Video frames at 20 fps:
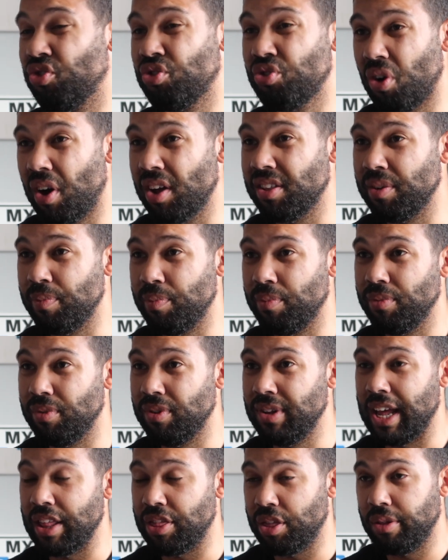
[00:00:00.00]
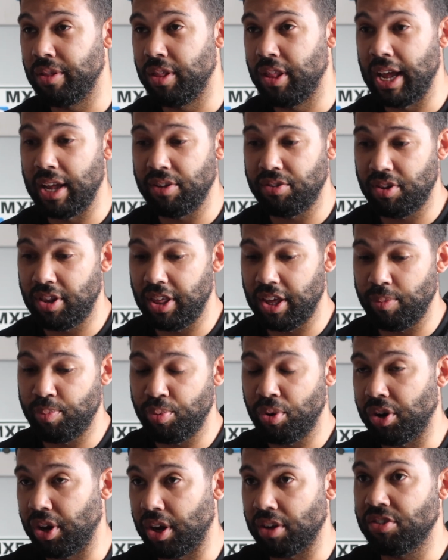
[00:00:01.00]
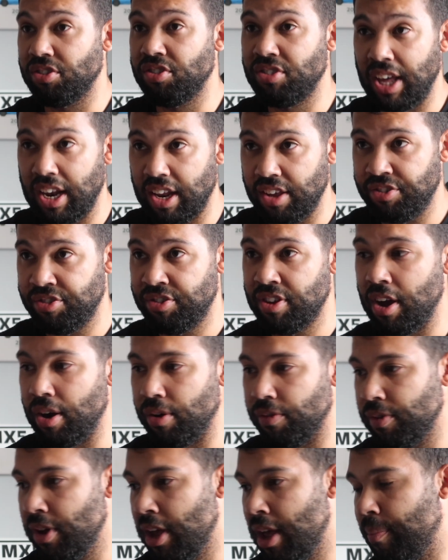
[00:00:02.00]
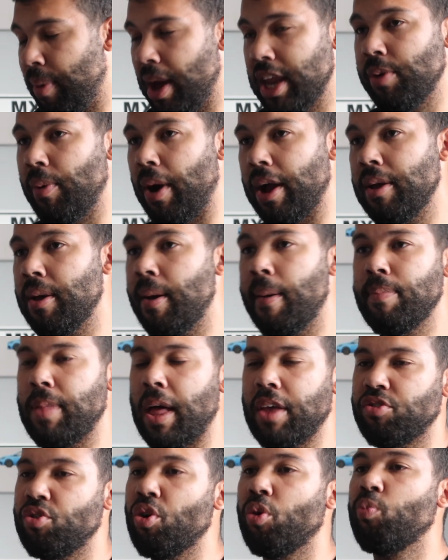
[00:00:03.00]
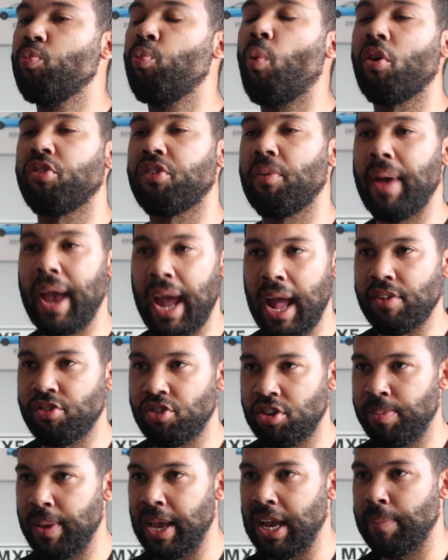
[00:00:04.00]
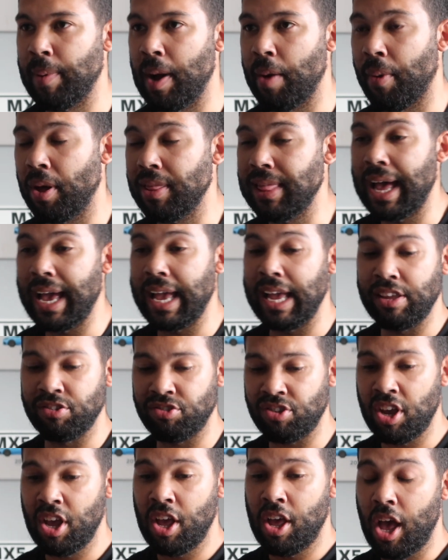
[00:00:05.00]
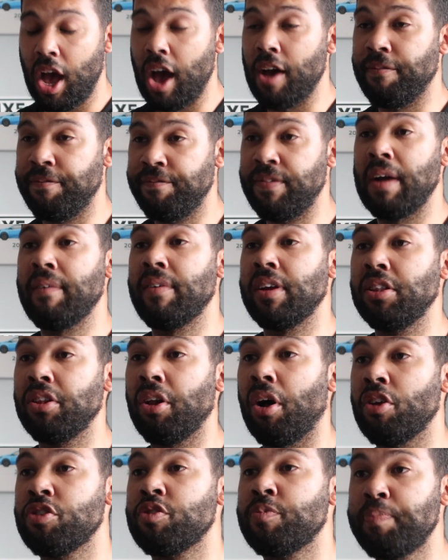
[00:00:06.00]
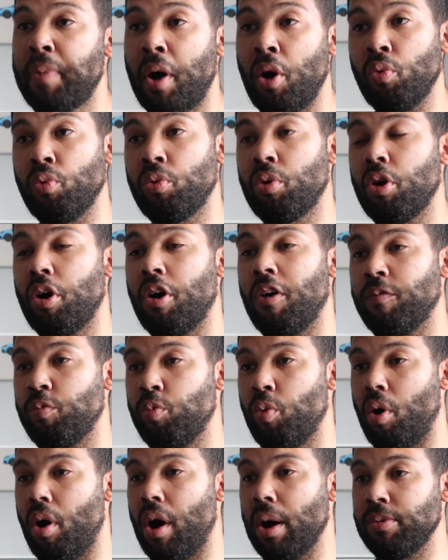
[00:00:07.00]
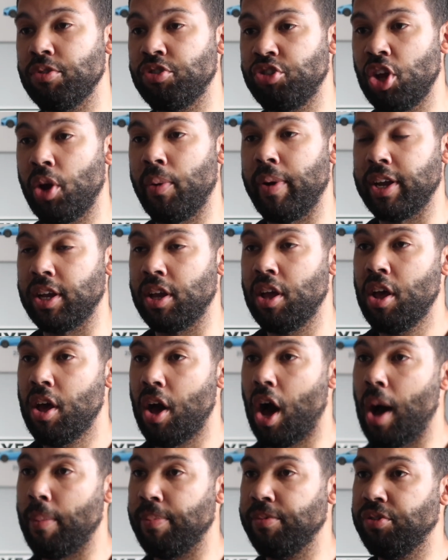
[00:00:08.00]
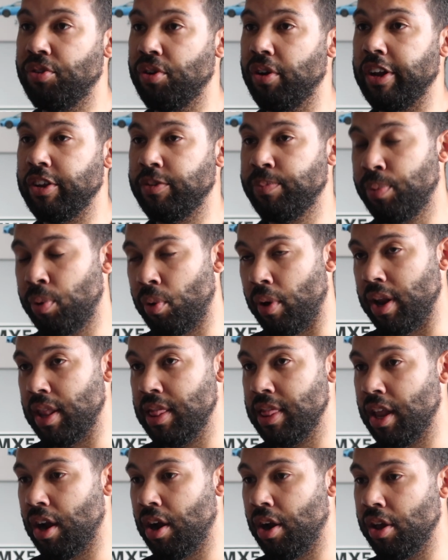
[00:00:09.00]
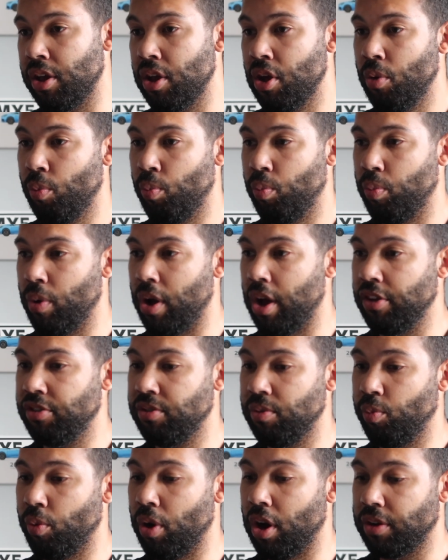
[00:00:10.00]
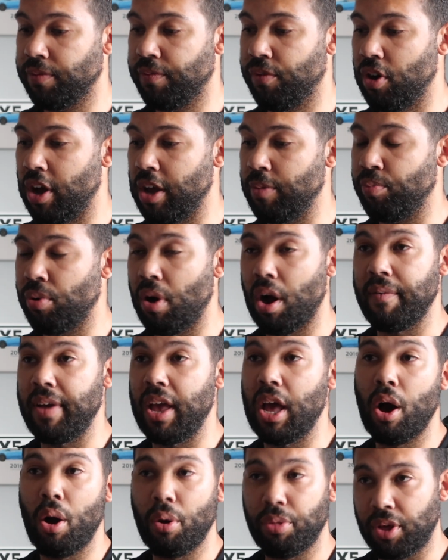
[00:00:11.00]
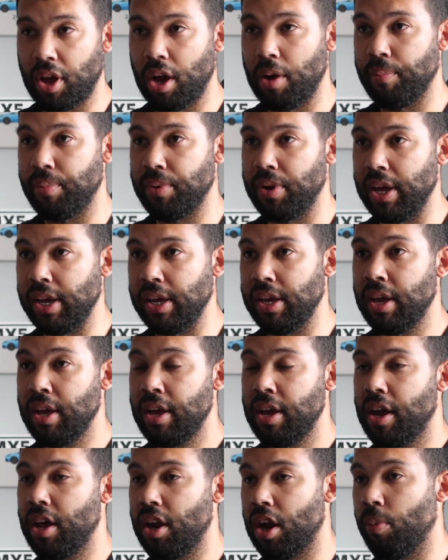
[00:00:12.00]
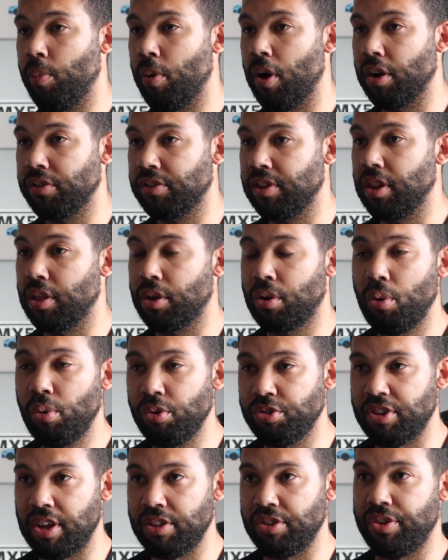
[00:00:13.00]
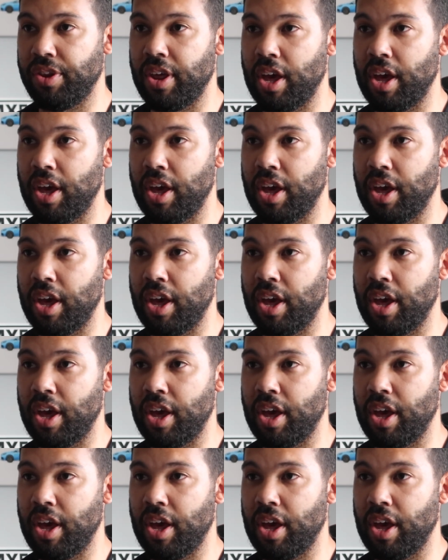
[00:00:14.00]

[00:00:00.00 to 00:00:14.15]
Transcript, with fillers: tried to let let the product sell itself. But anyway, that's not what I'm here to speak about. But that is a very large bulk of what I was doing up until this point. And then I uh, worked for a private health company and I worked in the call center